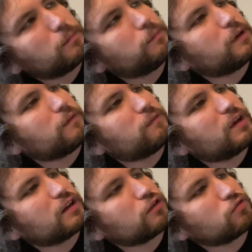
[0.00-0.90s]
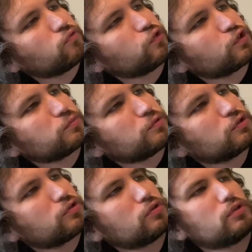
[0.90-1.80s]
bit vague on
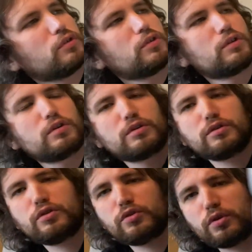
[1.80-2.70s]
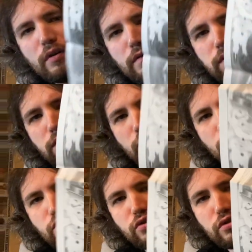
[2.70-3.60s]
Christmas. Do you have what
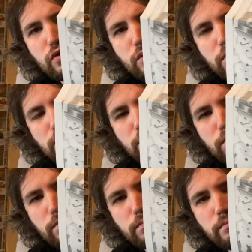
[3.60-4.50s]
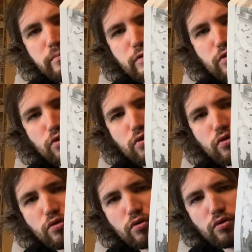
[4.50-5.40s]
looks like some bizarre